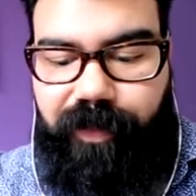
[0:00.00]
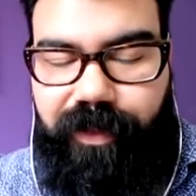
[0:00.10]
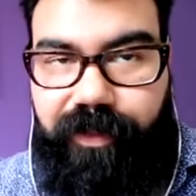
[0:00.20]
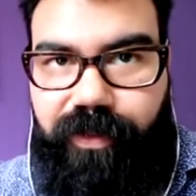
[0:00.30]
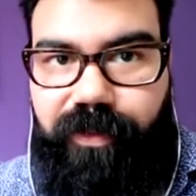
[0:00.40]

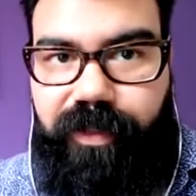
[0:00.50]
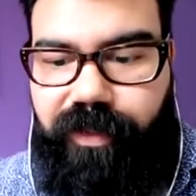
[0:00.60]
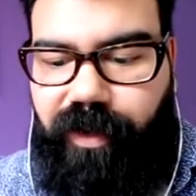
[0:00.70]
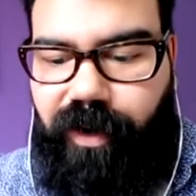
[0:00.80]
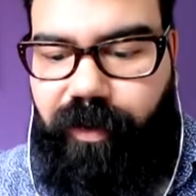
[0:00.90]
The
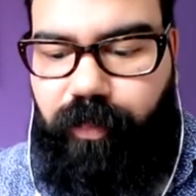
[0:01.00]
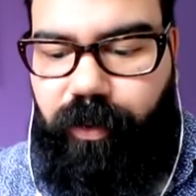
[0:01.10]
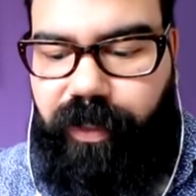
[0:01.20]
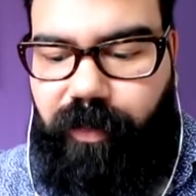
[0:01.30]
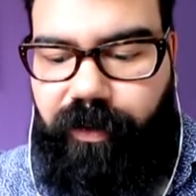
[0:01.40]
students are
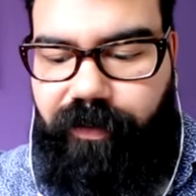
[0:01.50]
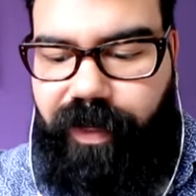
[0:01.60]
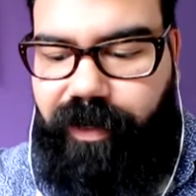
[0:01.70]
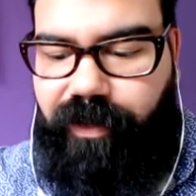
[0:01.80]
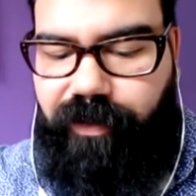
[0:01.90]
poorly
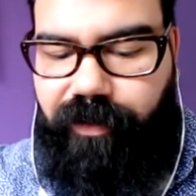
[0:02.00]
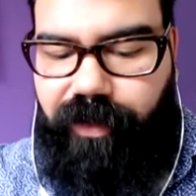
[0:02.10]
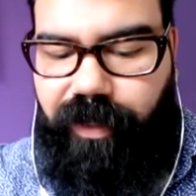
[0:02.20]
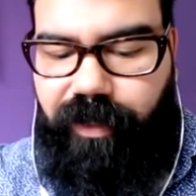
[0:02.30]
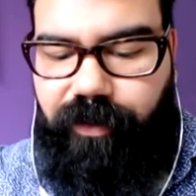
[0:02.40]
motivated.
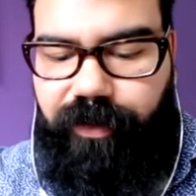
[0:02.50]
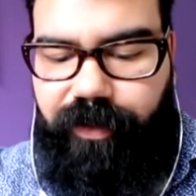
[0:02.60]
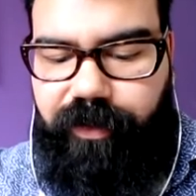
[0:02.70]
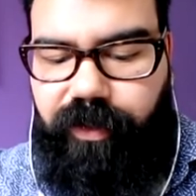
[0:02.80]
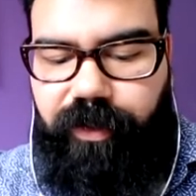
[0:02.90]

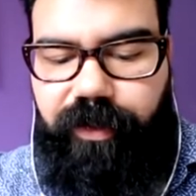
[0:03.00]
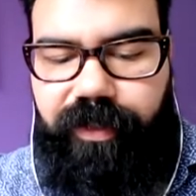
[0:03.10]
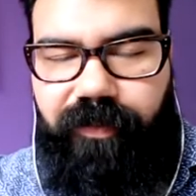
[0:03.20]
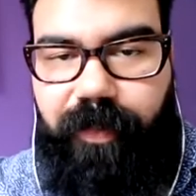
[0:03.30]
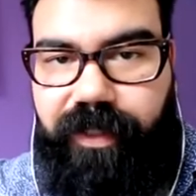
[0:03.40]
There's
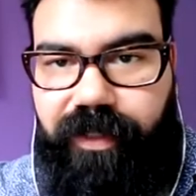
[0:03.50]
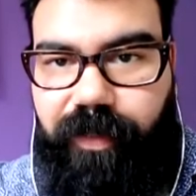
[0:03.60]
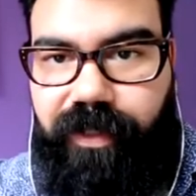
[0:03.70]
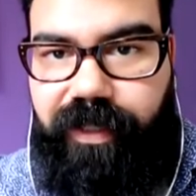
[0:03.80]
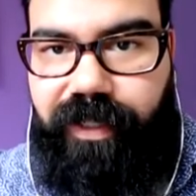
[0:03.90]
learners of mixed
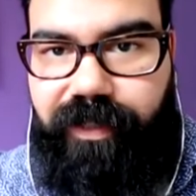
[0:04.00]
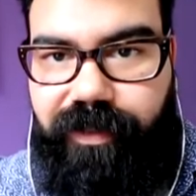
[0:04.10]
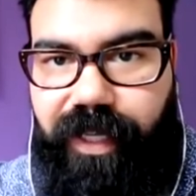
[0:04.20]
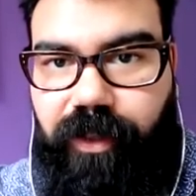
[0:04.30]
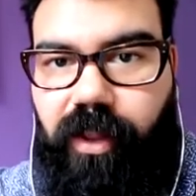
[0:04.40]

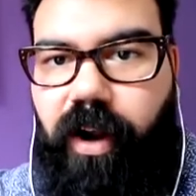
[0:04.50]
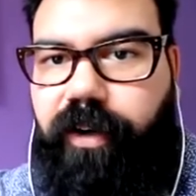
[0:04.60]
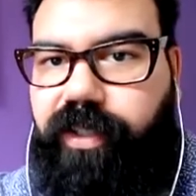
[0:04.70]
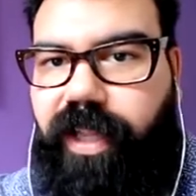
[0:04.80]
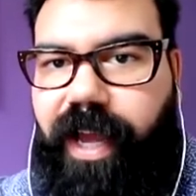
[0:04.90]
abilities in
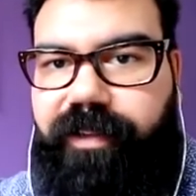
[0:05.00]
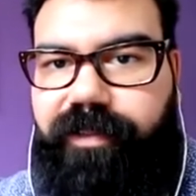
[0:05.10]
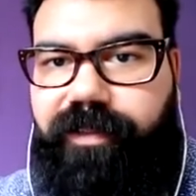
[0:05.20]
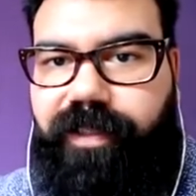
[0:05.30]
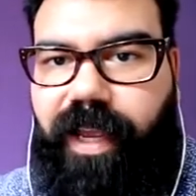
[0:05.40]
large
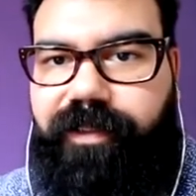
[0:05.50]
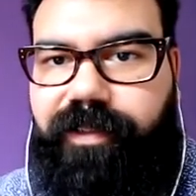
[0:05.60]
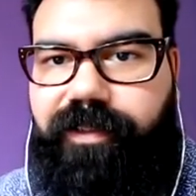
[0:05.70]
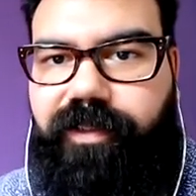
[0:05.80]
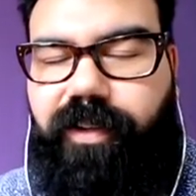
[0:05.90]
class
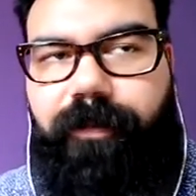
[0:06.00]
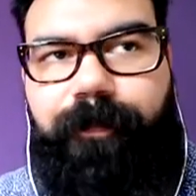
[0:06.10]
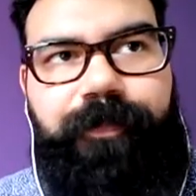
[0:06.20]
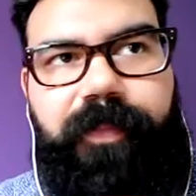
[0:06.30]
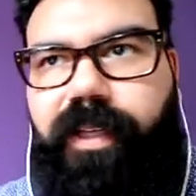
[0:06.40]
sizes. So